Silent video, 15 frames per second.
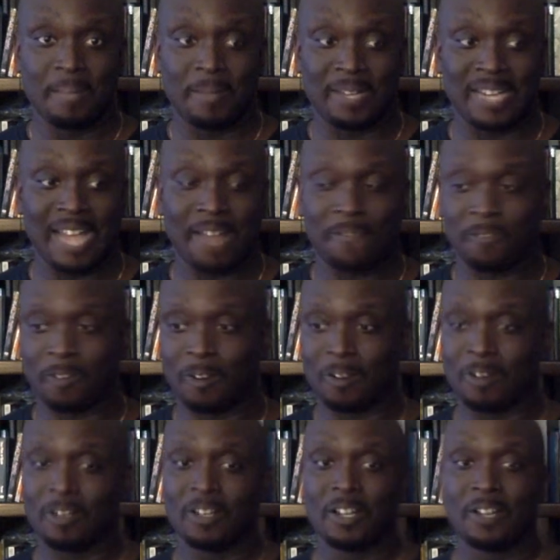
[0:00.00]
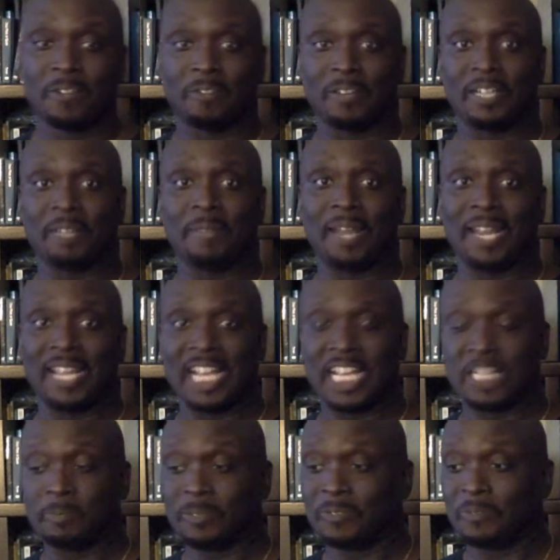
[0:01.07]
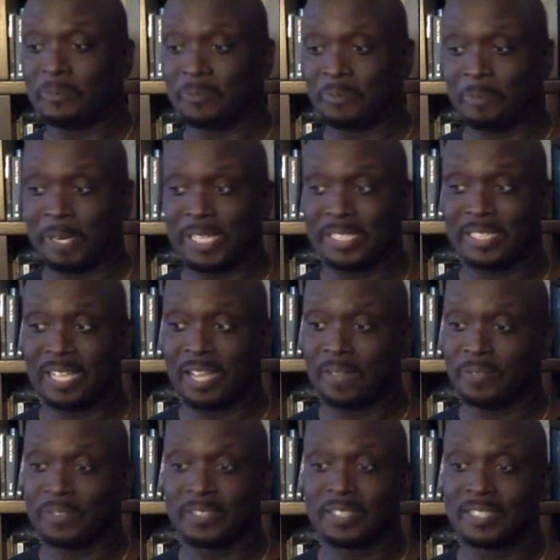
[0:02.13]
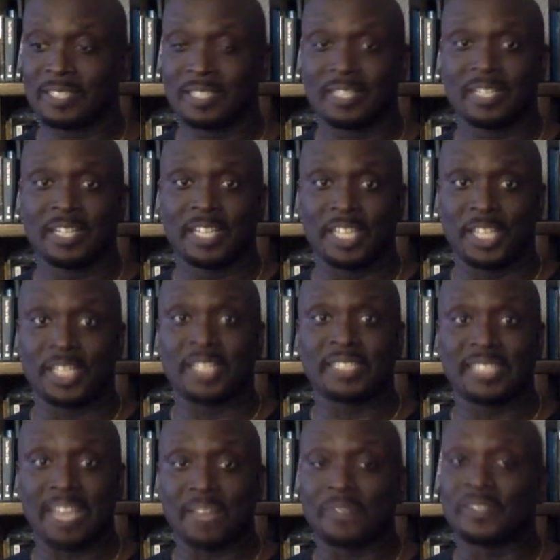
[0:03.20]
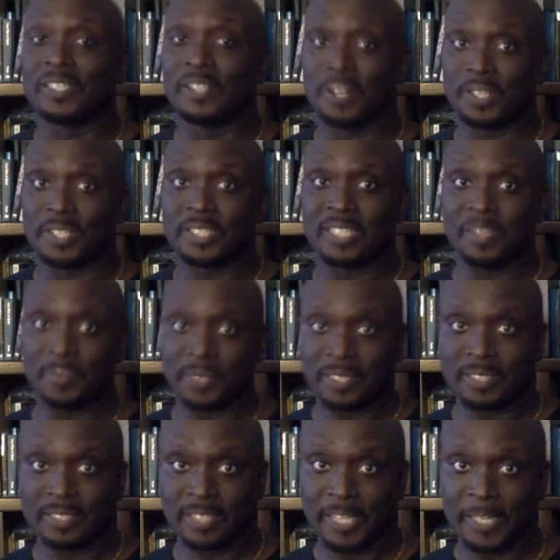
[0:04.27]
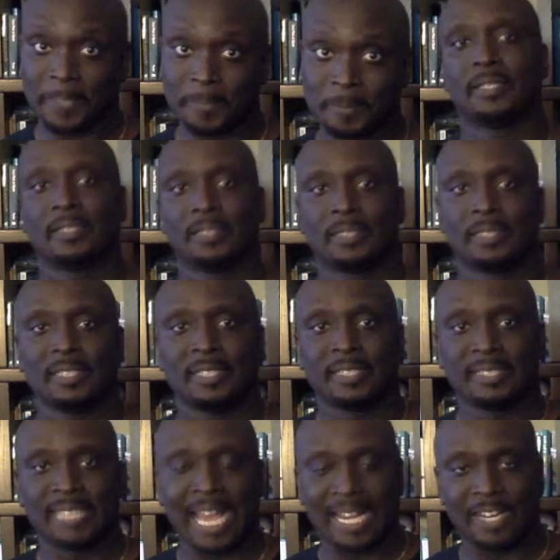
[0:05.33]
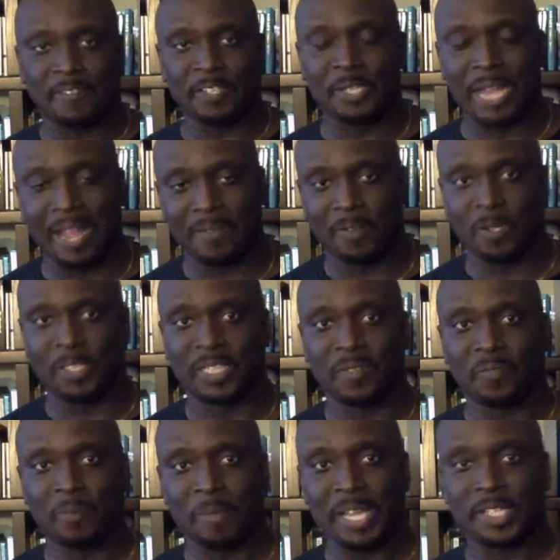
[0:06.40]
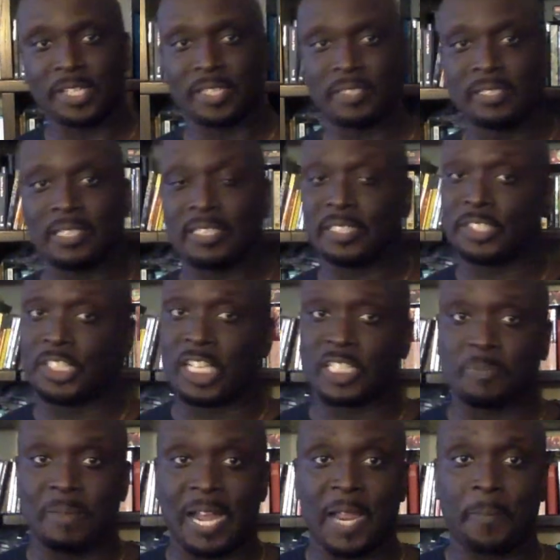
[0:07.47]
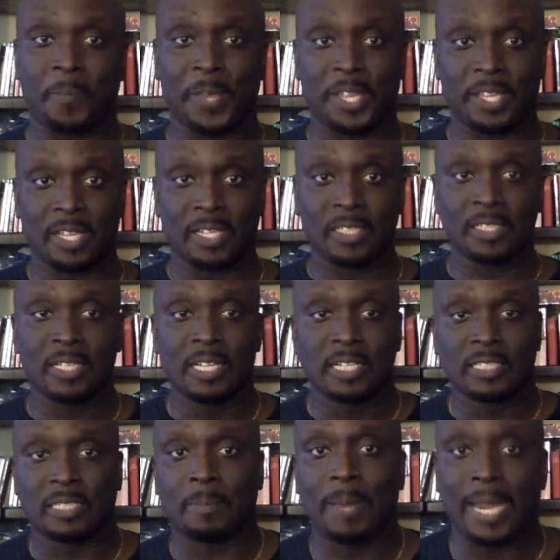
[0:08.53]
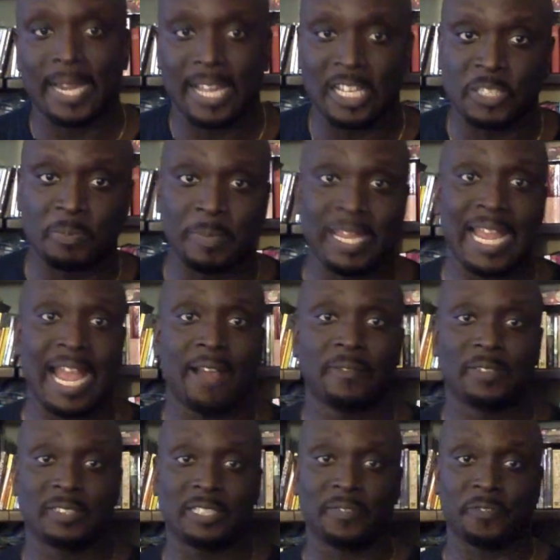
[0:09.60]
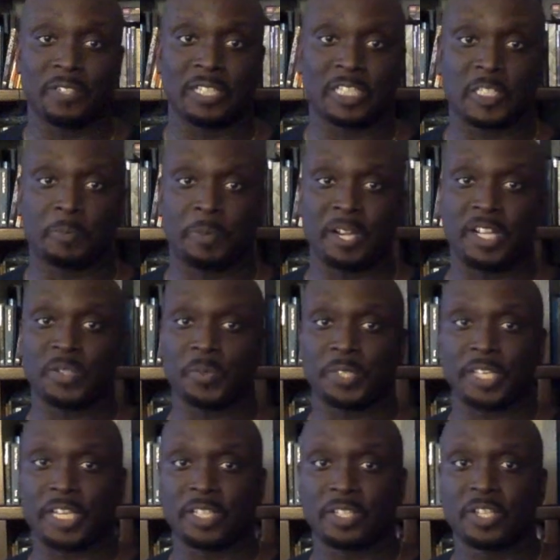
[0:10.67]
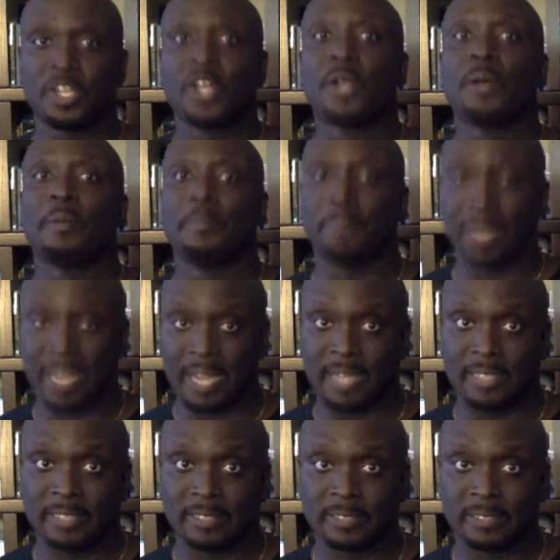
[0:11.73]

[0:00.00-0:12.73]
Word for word: but not for for anybody else, but for, for myself. You can definitely hurt yourself with this thing. Now that you have all the information, it's just my opinion. Somebody else may have a different experience with it, but